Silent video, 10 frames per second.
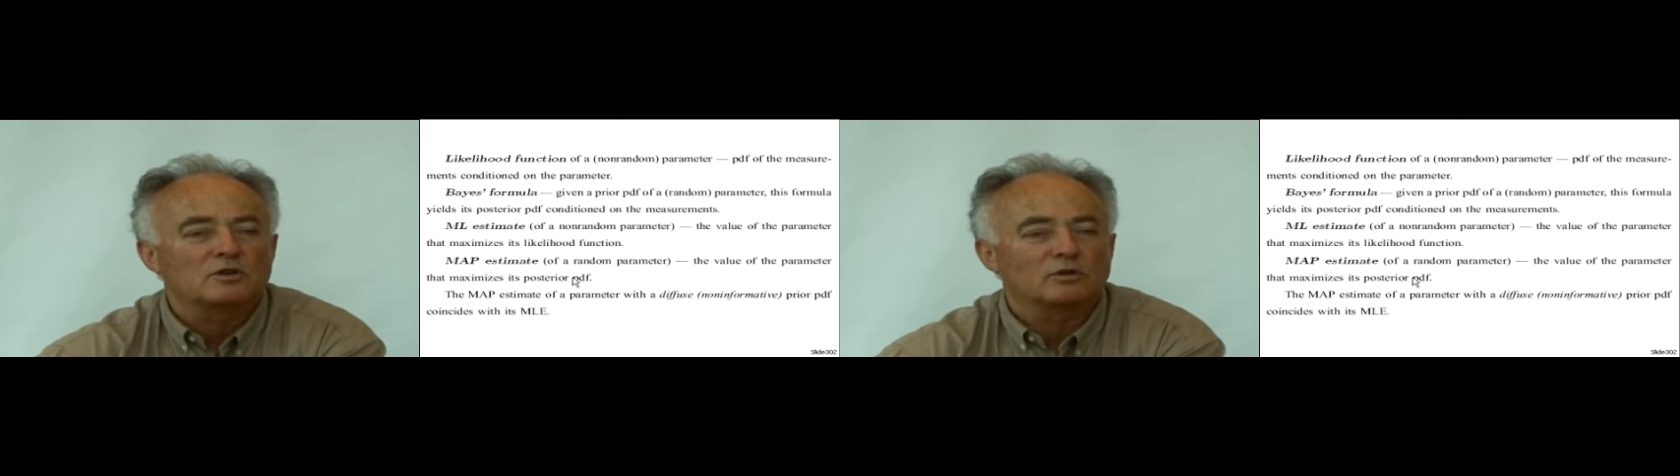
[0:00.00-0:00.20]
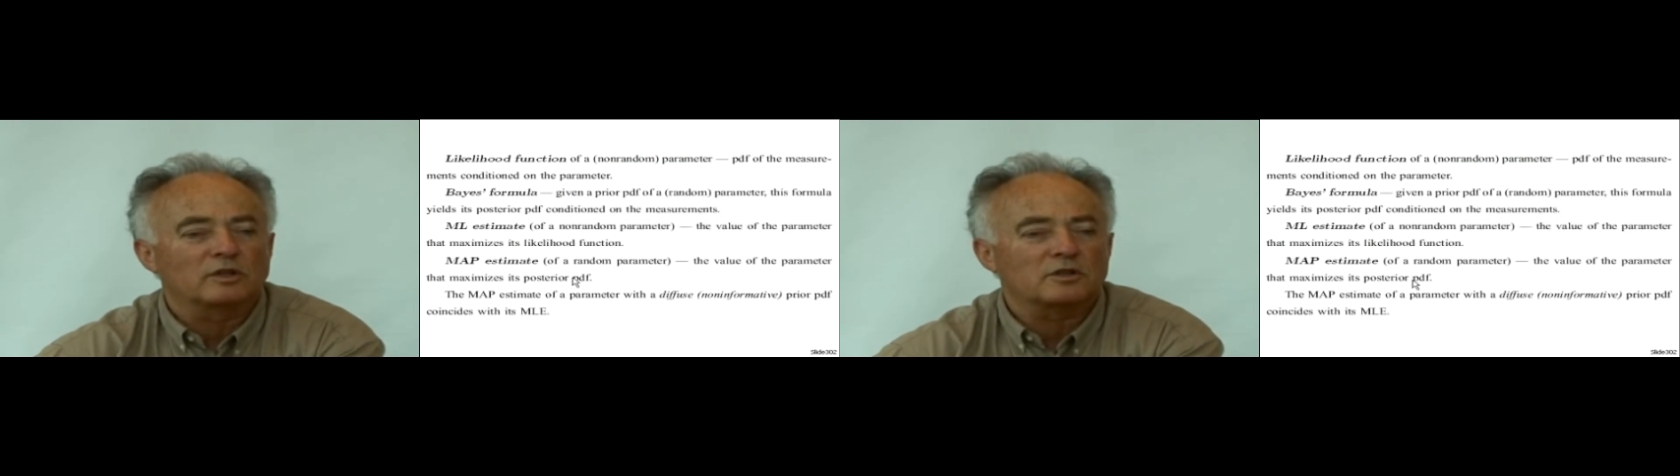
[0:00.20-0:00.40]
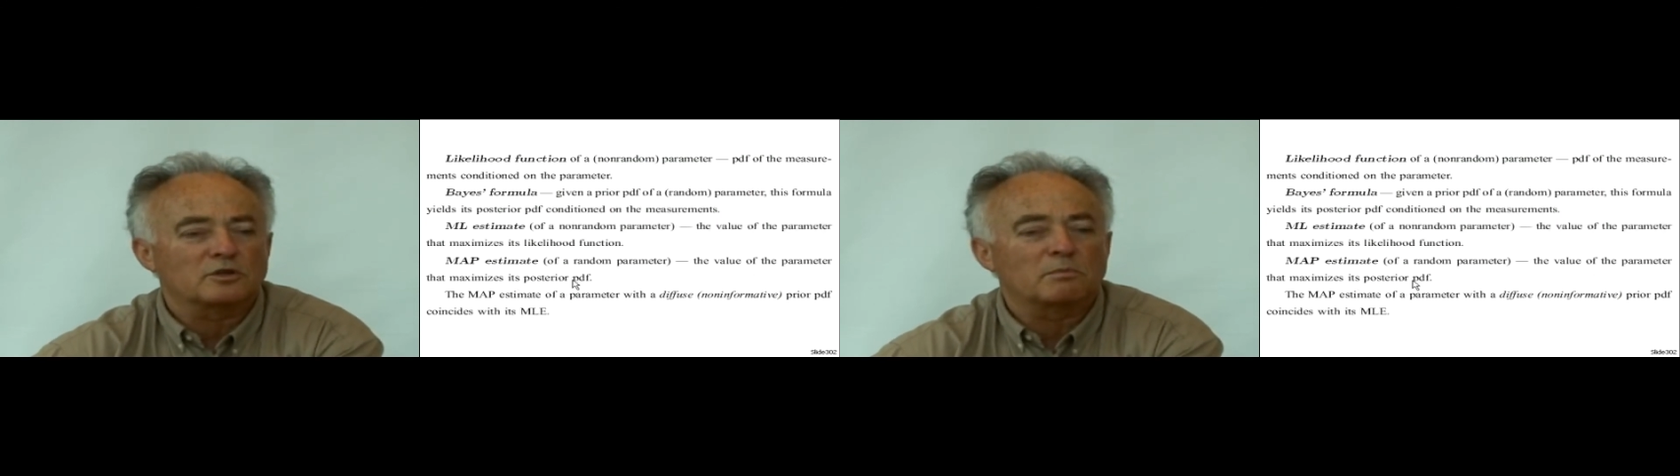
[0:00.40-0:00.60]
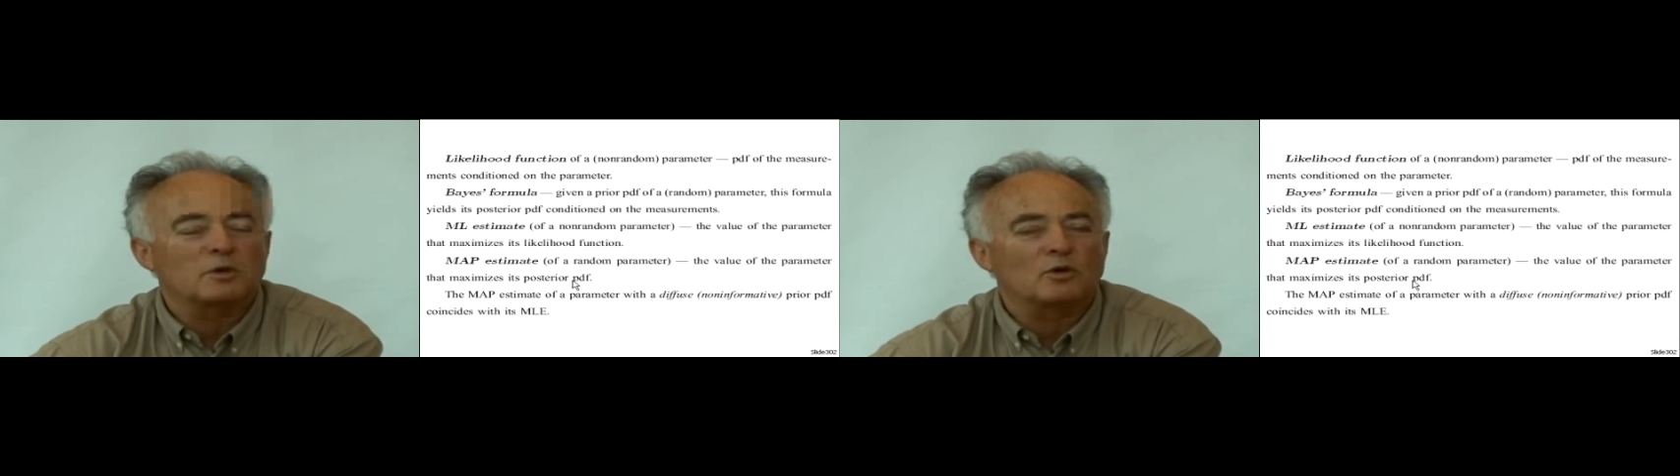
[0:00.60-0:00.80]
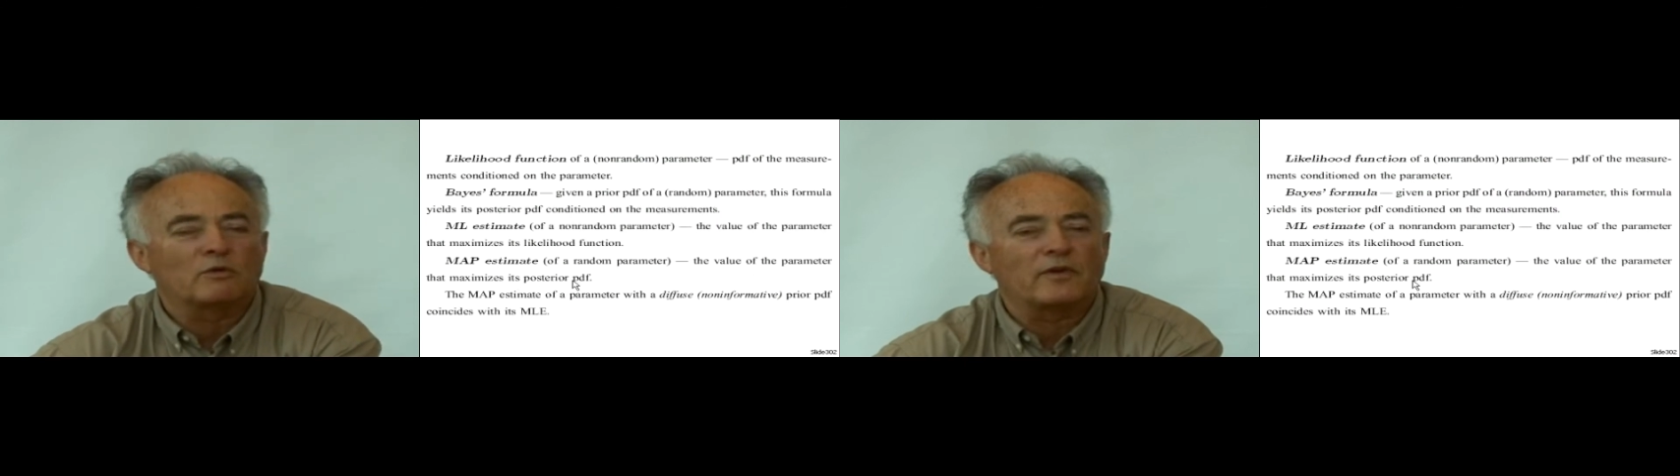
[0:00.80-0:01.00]
So that's the
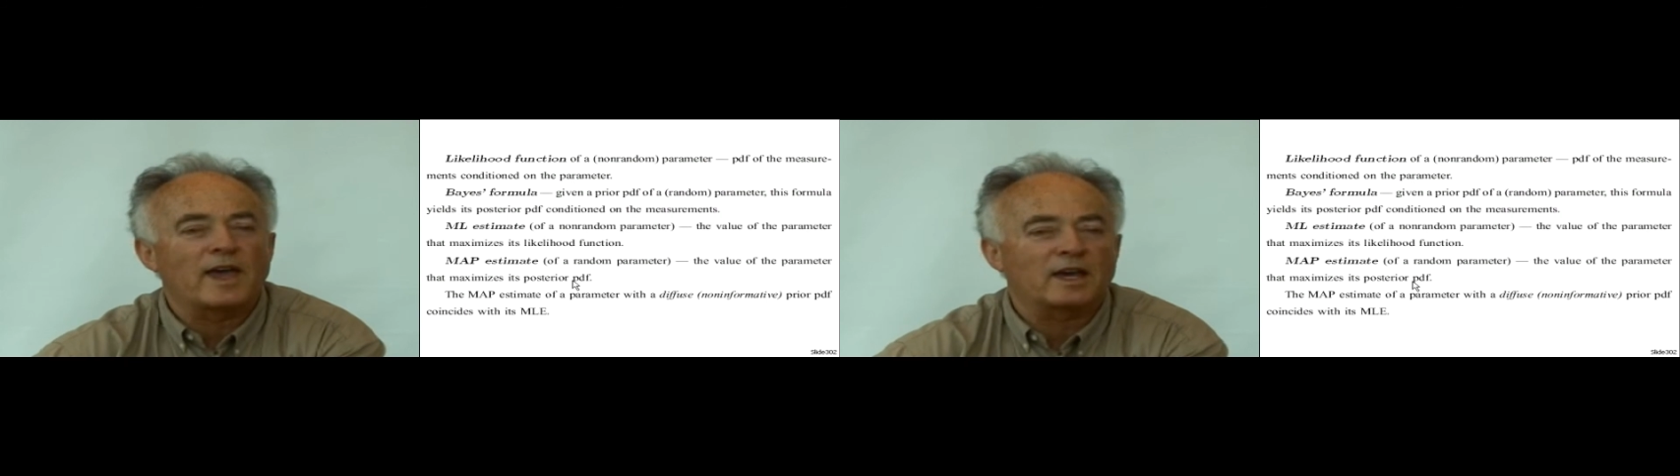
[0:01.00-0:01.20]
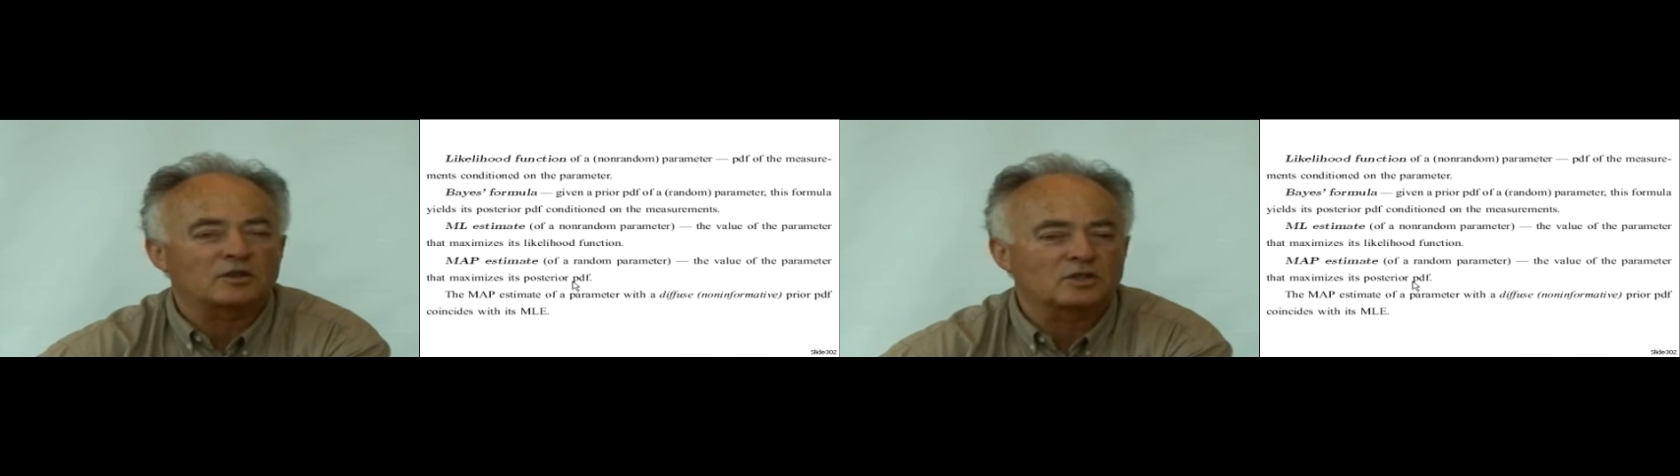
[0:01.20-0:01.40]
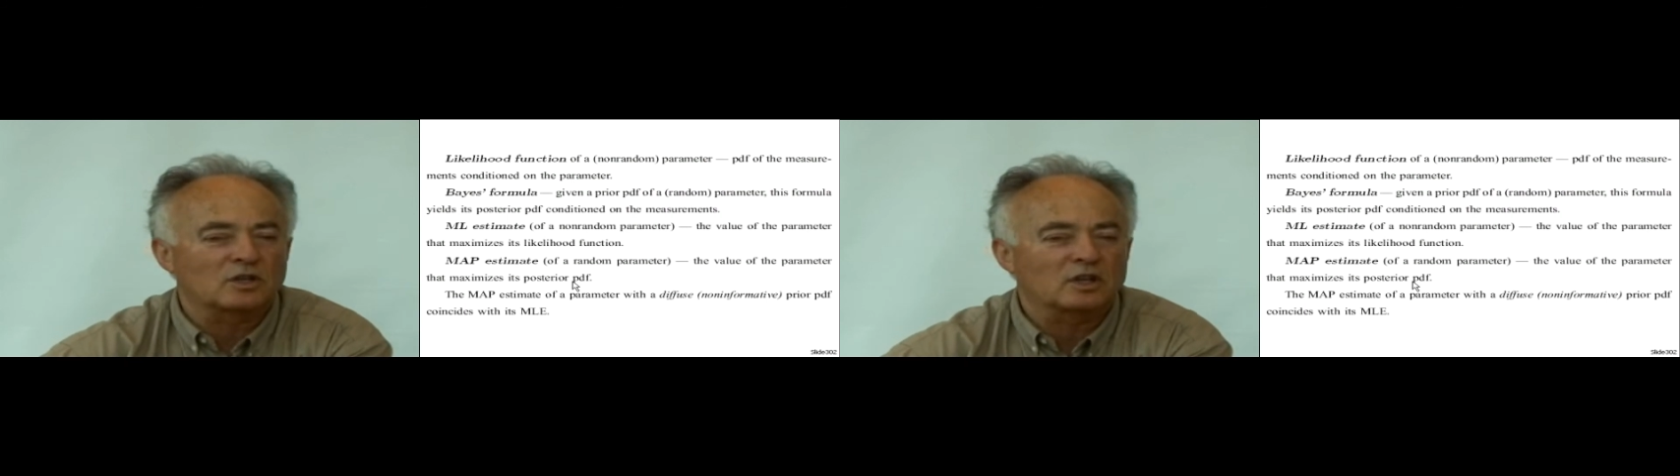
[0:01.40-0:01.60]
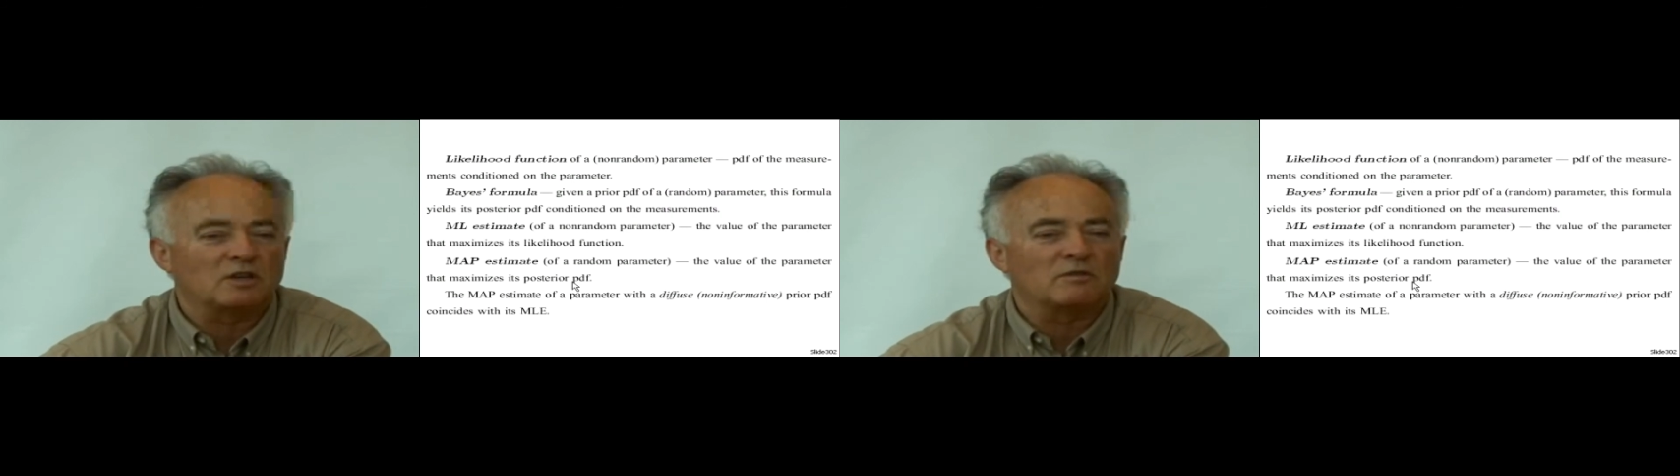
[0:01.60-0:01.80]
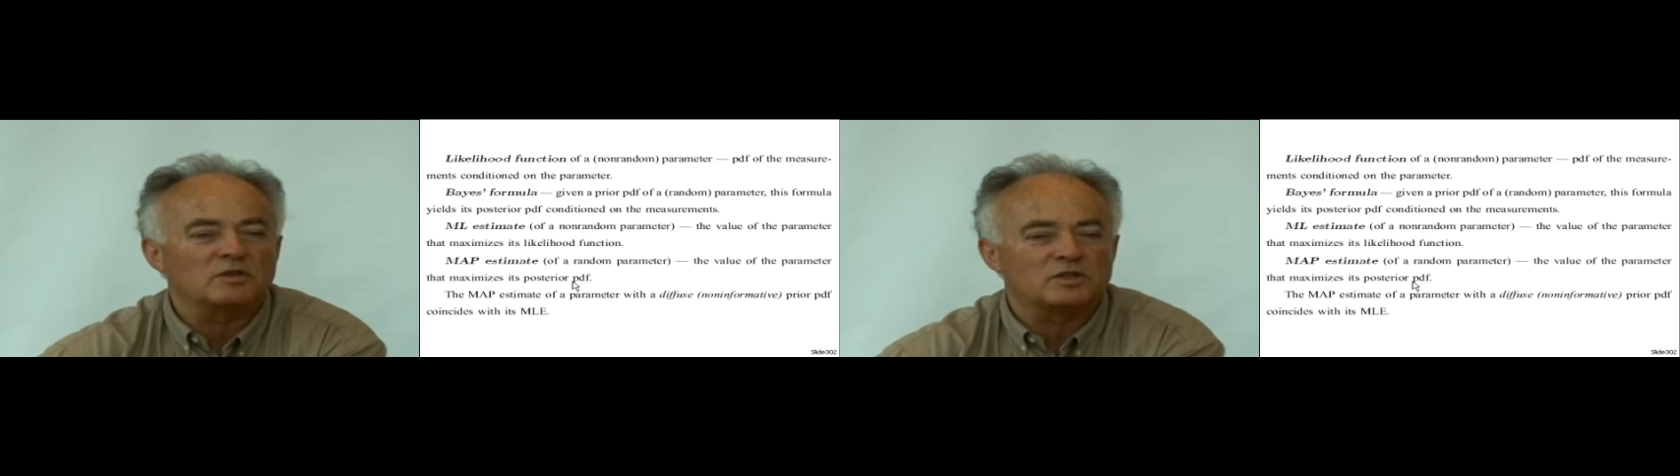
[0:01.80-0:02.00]
P of x
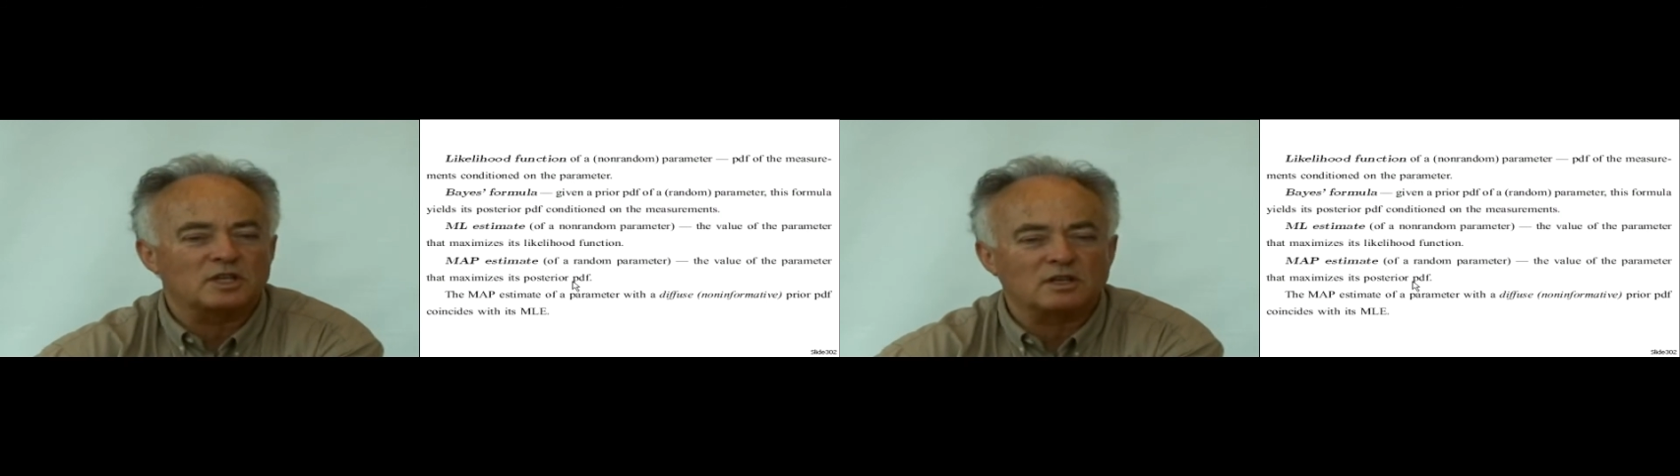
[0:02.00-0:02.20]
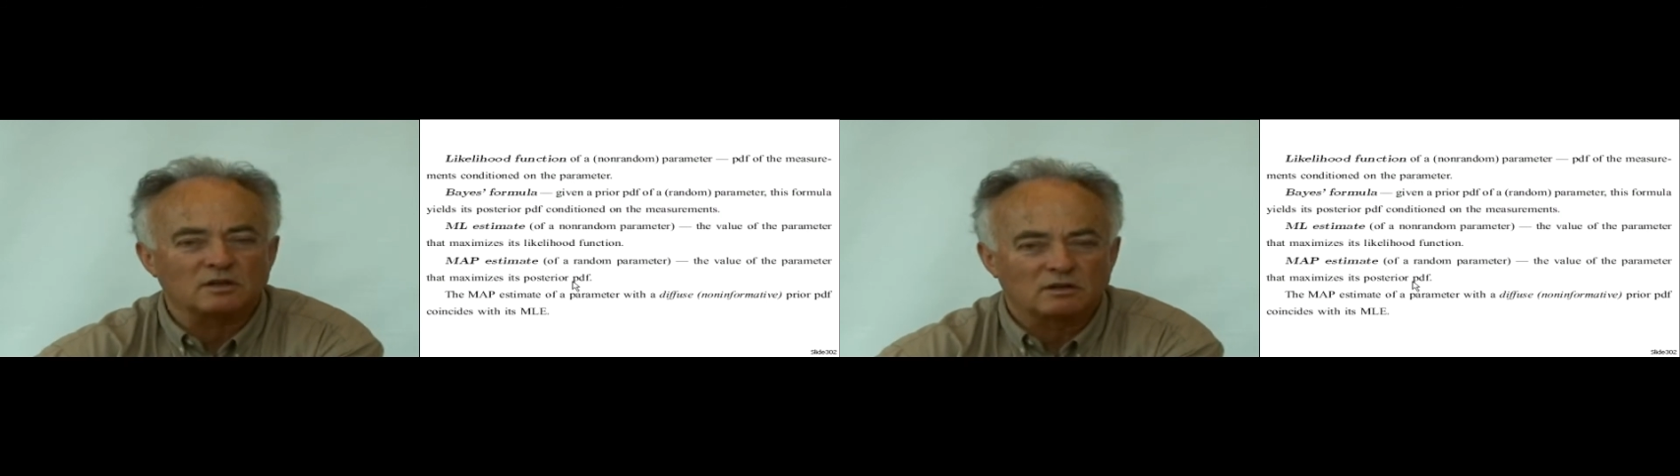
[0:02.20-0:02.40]
given z.